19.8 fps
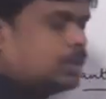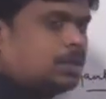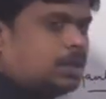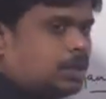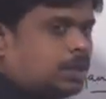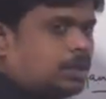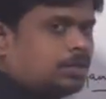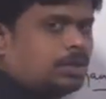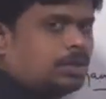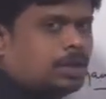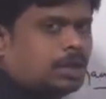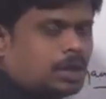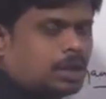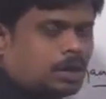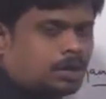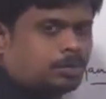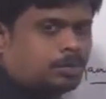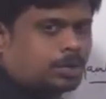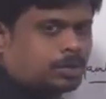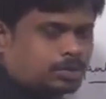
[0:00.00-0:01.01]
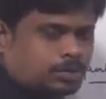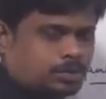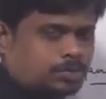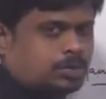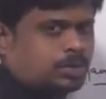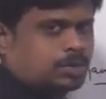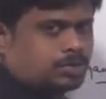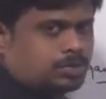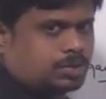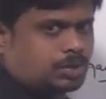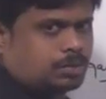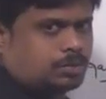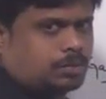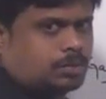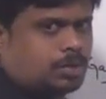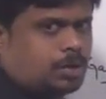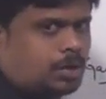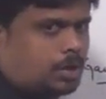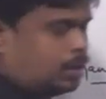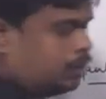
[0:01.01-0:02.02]
the newly arrived process burst time,
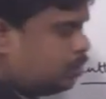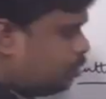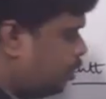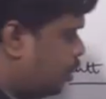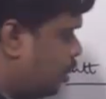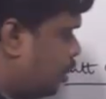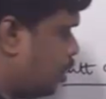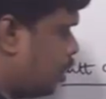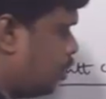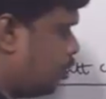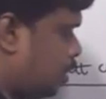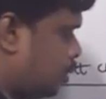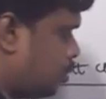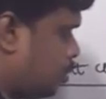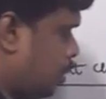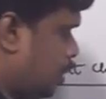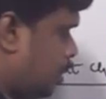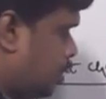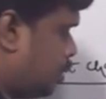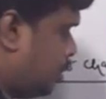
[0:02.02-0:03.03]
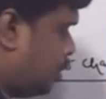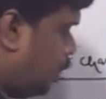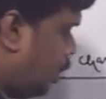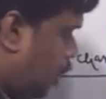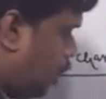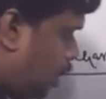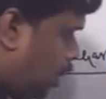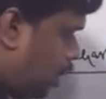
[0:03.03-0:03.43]
or else in other words we can say